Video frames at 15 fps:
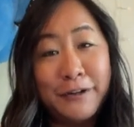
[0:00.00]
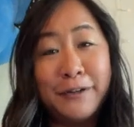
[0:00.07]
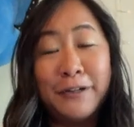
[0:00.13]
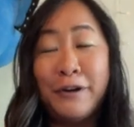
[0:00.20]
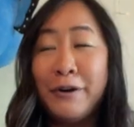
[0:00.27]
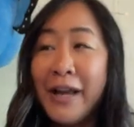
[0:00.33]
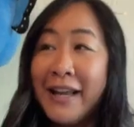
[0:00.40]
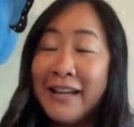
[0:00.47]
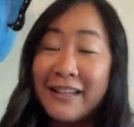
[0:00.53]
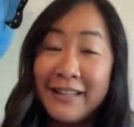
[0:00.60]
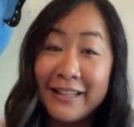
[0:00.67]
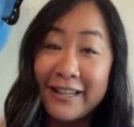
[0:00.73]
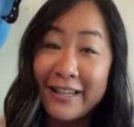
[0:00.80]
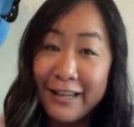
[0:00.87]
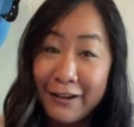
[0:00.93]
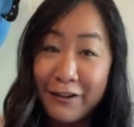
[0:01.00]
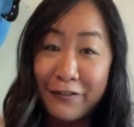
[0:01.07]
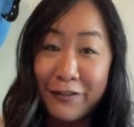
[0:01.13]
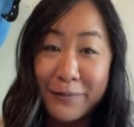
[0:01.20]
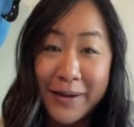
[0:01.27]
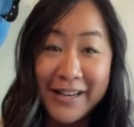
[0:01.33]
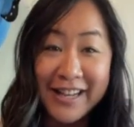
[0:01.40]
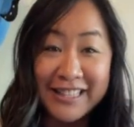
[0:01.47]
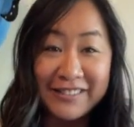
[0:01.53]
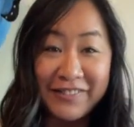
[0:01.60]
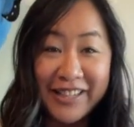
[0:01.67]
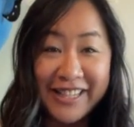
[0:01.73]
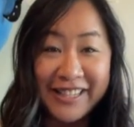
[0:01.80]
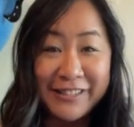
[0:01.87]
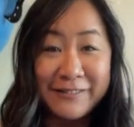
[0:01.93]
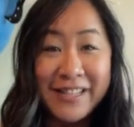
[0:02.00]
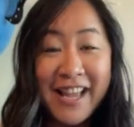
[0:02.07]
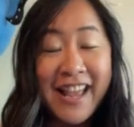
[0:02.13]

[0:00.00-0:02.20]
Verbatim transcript: Go ahead and click here for my next video.